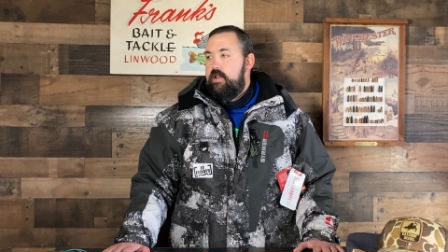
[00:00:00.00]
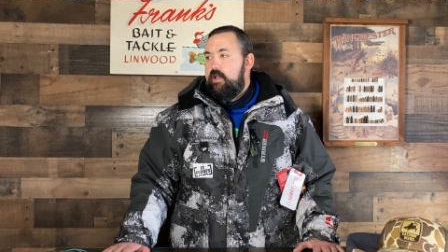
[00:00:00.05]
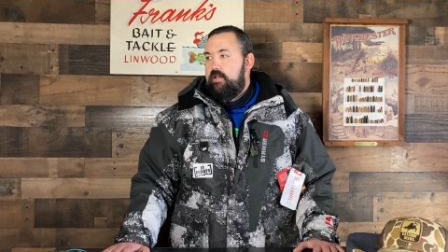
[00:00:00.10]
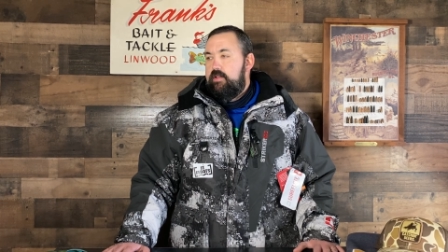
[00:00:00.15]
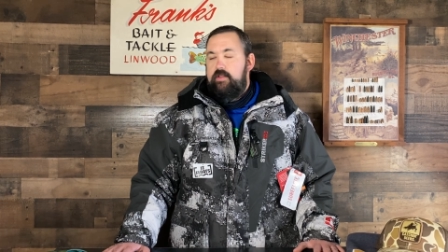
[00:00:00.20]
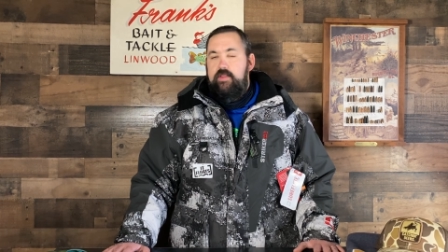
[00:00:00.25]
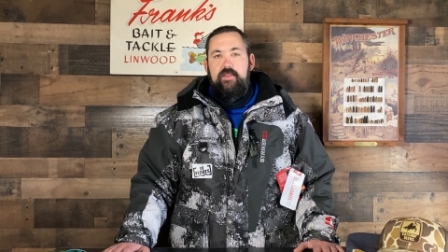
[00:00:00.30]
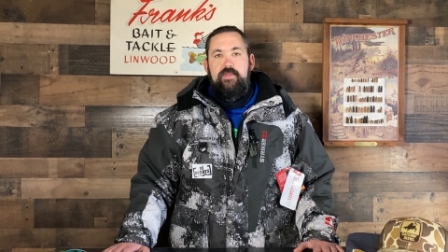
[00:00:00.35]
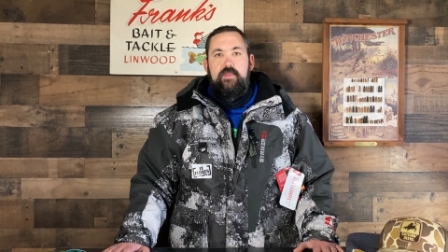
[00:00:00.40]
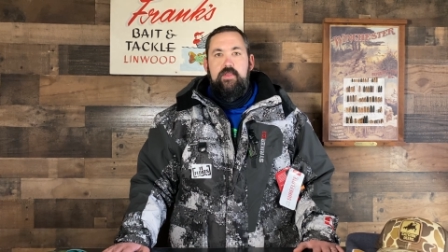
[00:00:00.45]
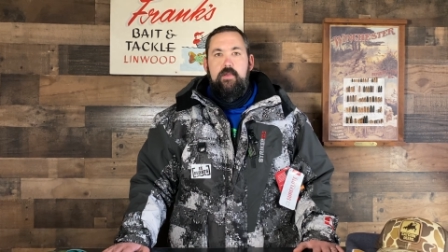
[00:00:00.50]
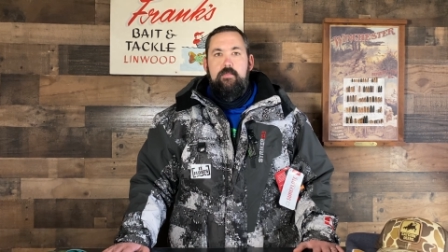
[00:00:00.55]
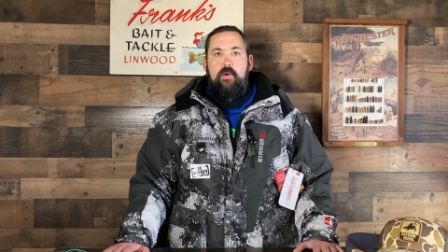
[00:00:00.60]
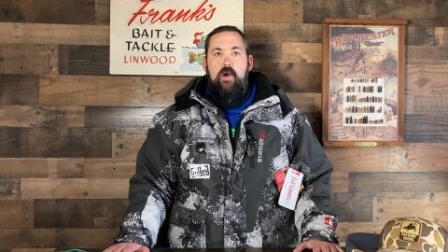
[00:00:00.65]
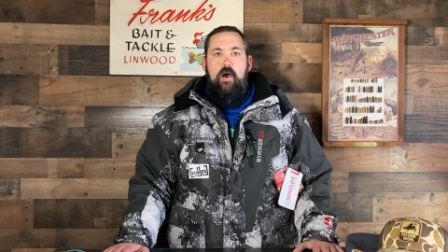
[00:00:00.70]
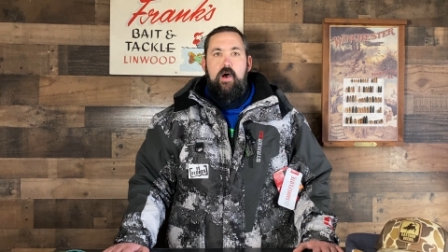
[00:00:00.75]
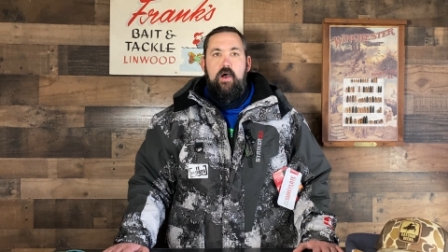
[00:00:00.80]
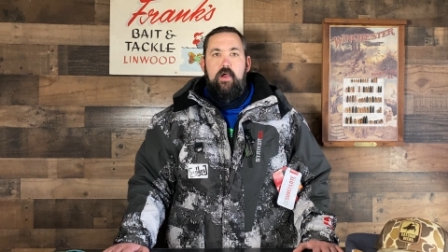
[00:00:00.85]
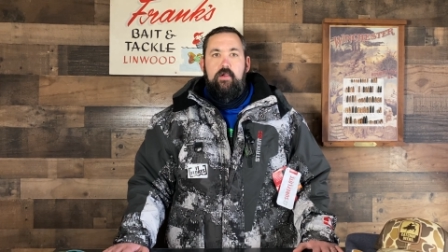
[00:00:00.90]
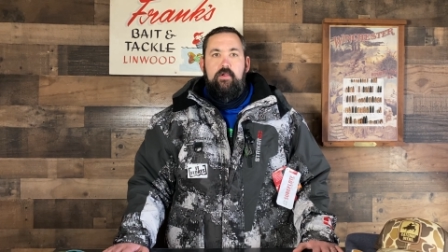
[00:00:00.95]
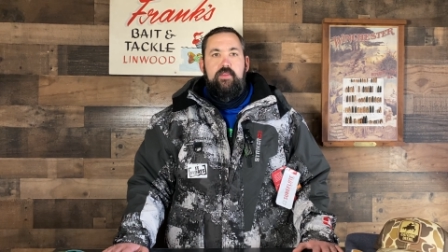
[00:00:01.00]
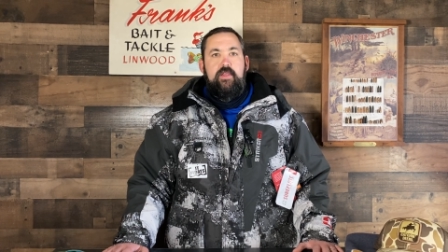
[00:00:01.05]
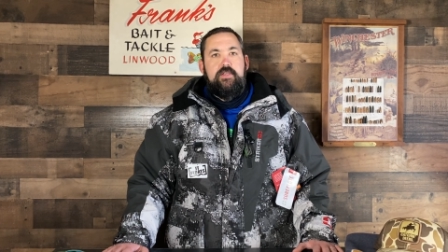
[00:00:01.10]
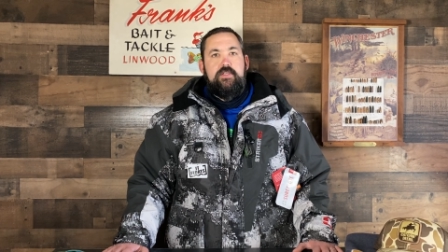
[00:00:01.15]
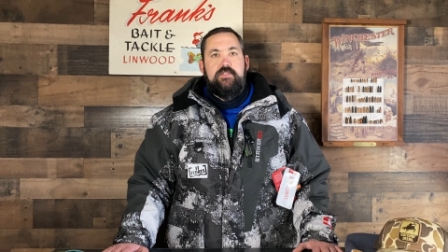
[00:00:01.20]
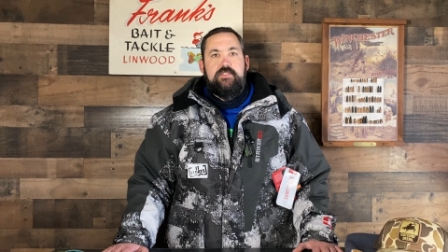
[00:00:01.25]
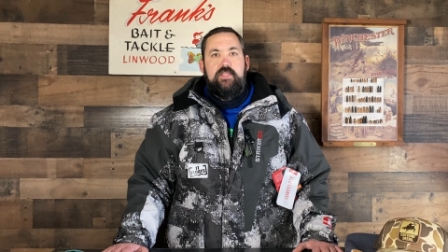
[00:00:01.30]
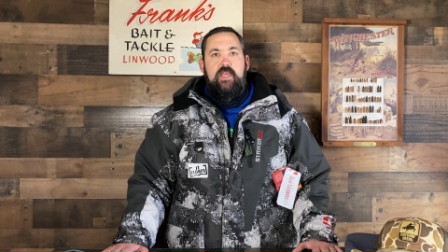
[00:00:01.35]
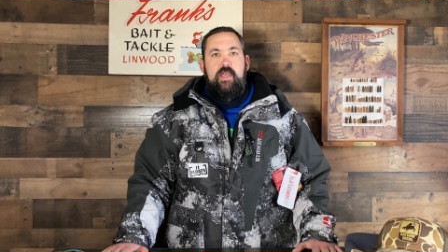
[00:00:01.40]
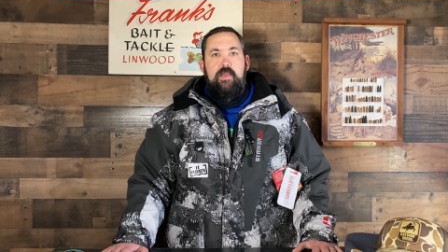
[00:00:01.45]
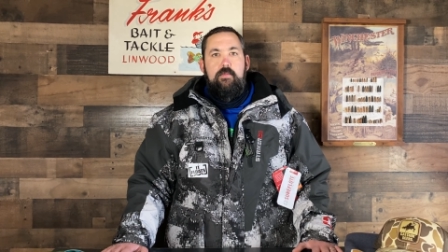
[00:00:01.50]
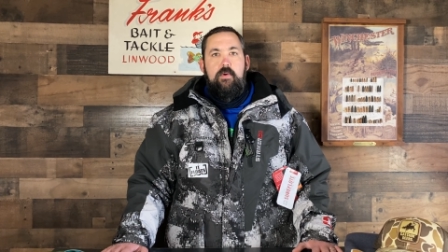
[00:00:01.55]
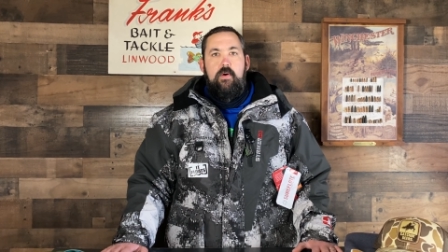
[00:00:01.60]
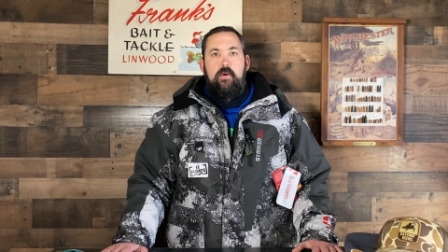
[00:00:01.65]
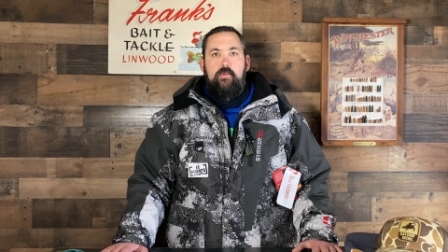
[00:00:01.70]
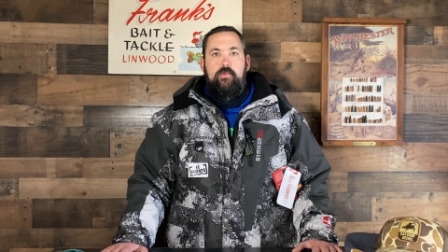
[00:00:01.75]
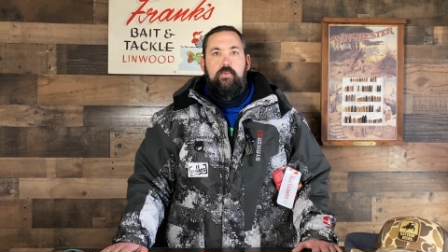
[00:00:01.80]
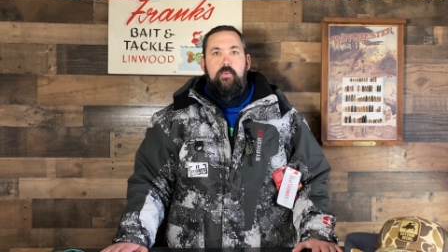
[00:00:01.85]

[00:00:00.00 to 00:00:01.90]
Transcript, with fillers: lithium auger that just came out,